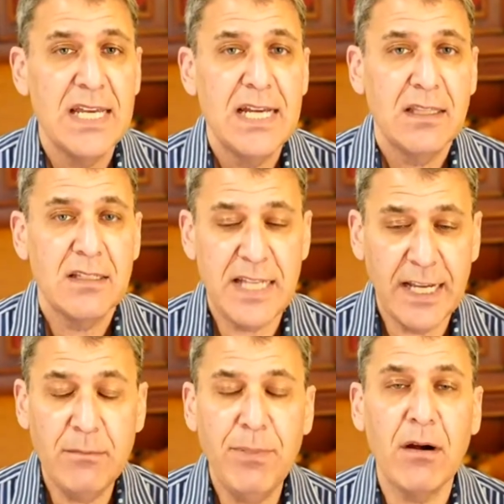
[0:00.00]
The
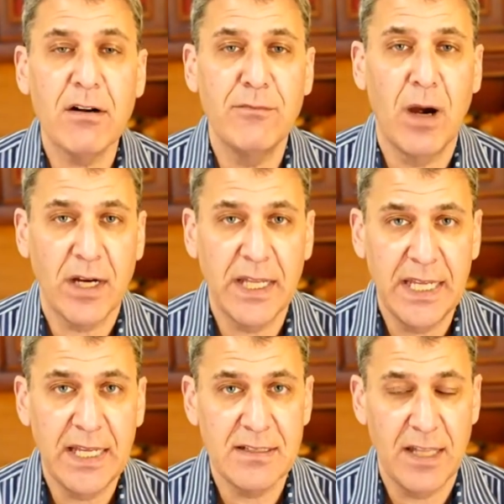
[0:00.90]
second part of marketing
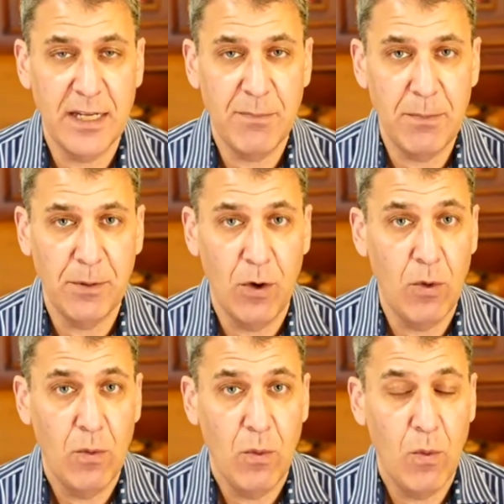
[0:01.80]
is letting people know
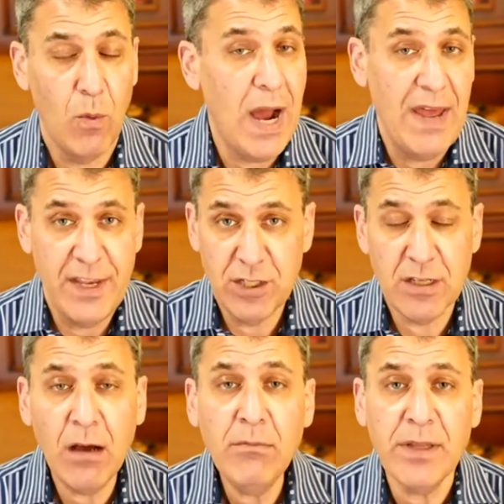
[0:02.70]
why they should
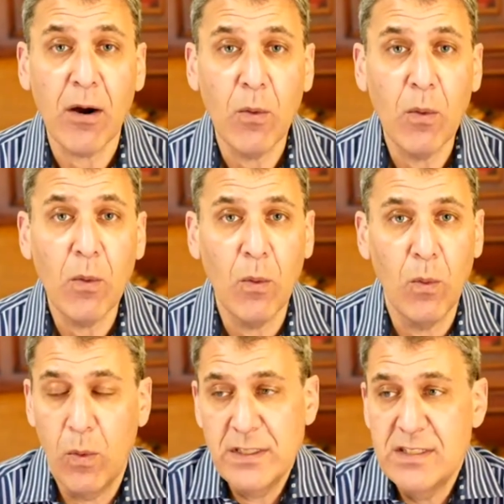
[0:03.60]
come there.
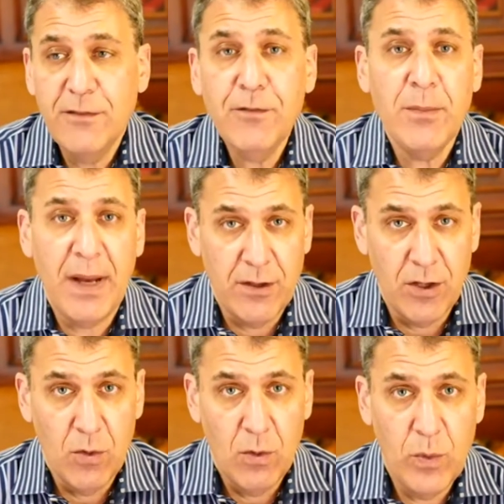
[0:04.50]
What's different about
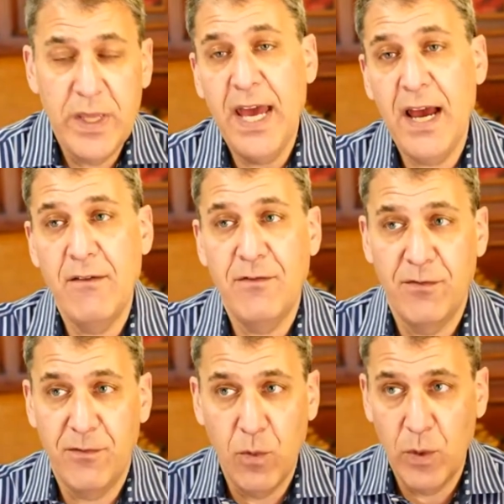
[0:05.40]
you? We have the
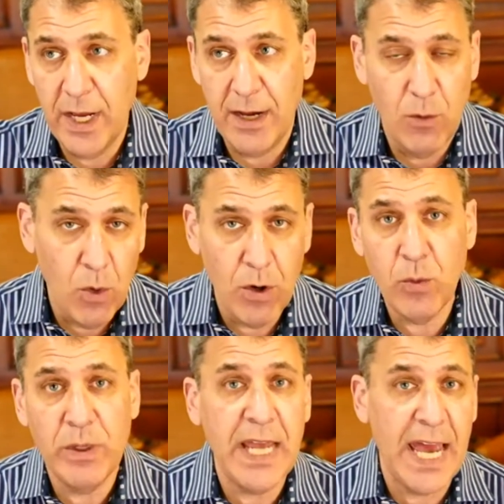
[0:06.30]
we have
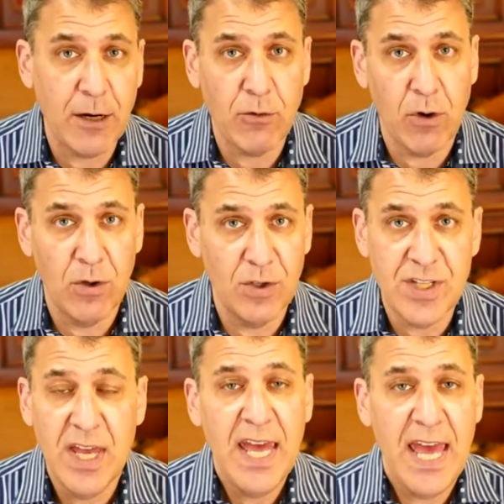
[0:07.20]
award-winning egg rolls
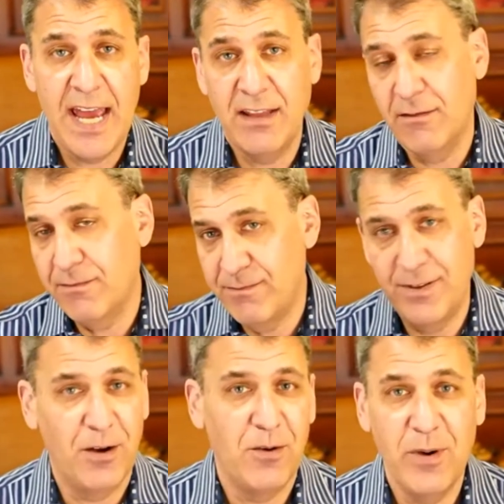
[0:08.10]
and the you
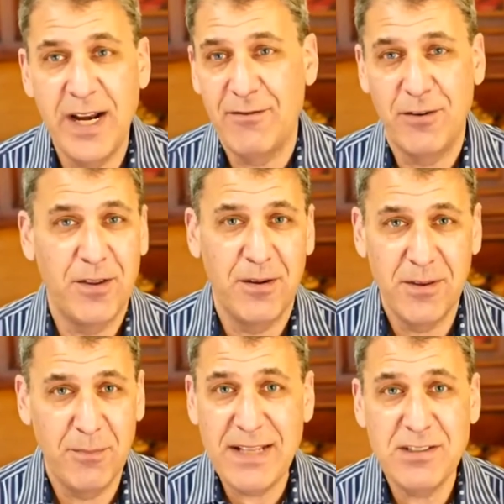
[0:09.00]
know whatever the the
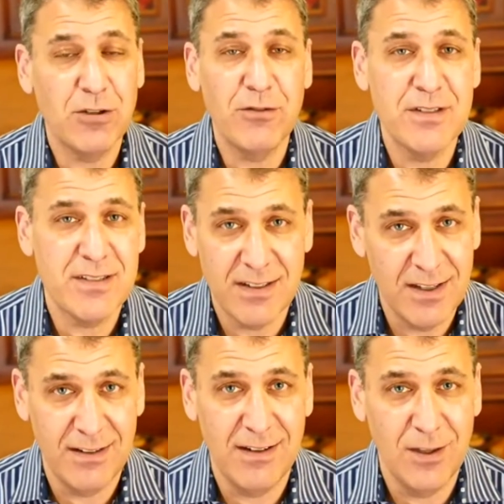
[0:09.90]
best service
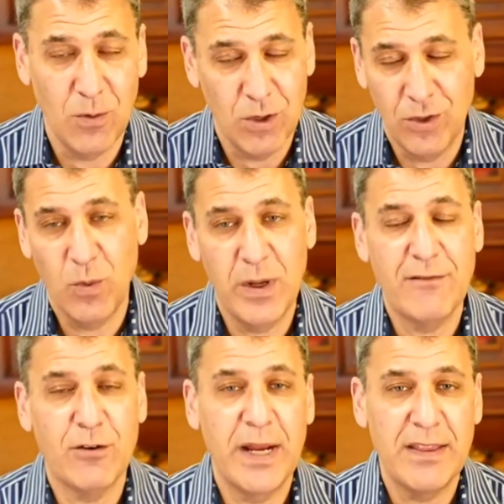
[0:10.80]
in in the world or whatever
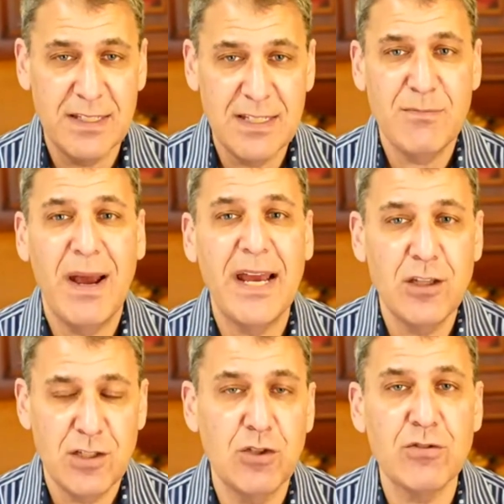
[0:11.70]
right this is my this
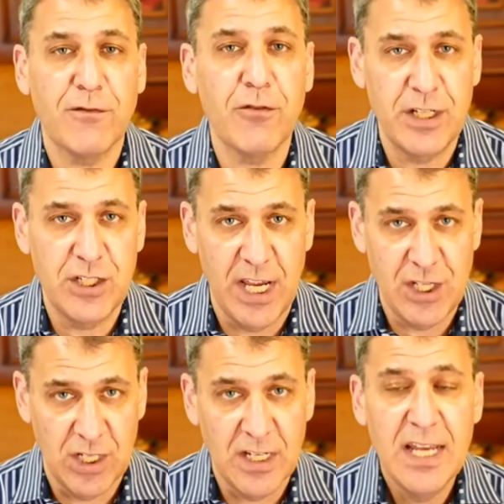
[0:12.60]
is your
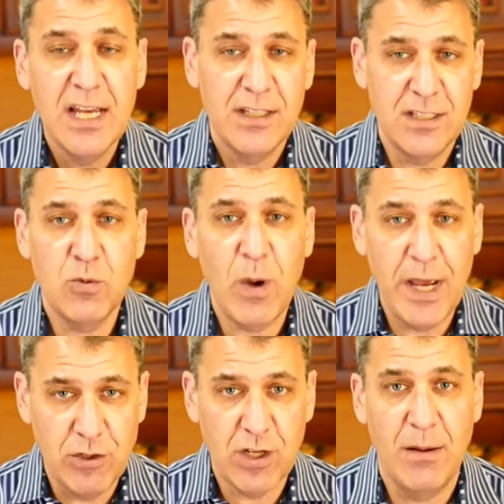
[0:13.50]
differentiation this is why you
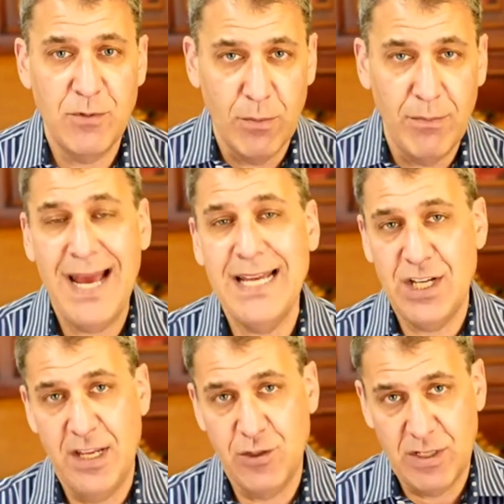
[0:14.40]
should come to my
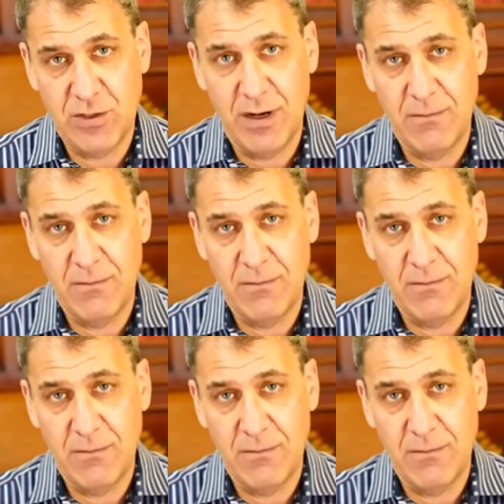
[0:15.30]
chinese restaurant